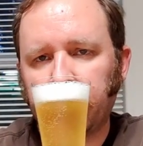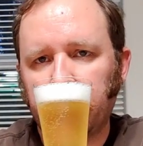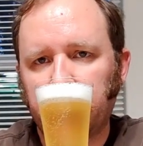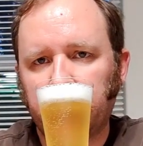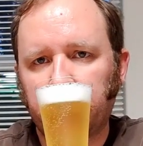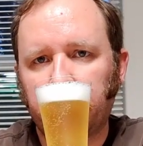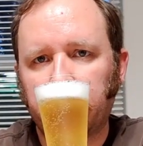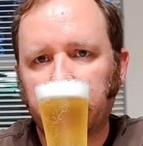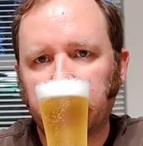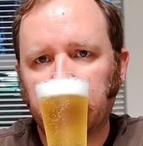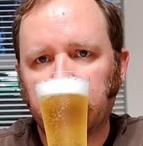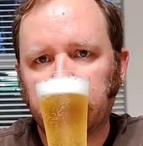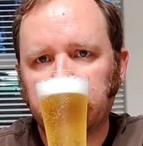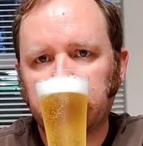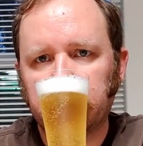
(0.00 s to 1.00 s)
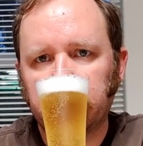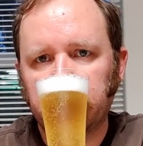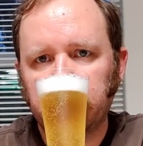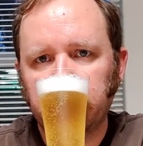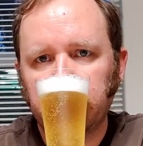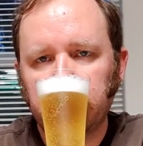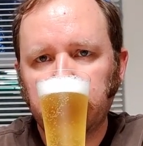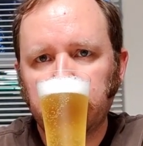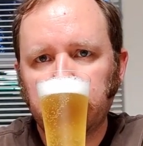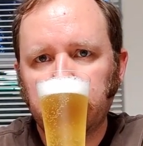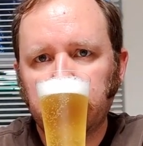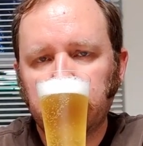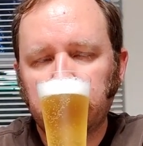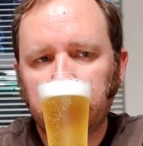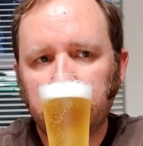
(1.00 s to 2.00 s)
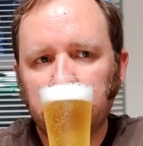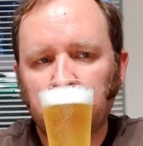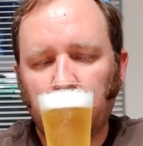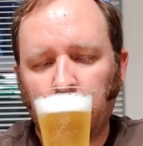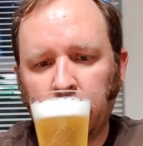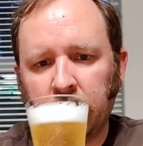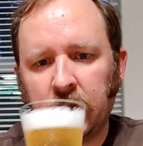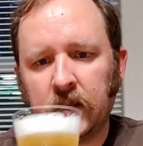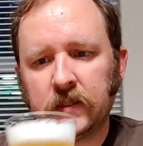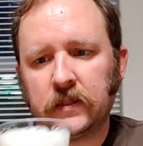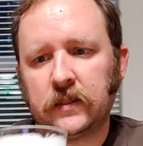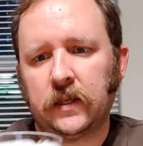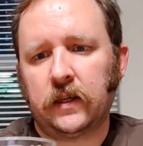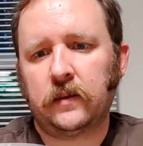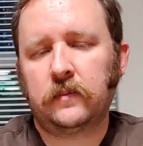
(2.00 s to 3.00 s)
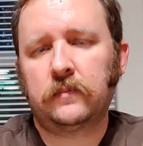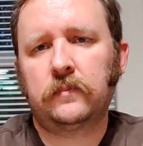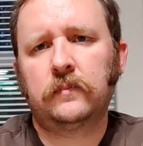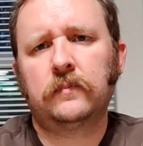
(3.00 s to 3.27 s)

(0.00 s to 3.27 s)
it's pretty close. So I would guess that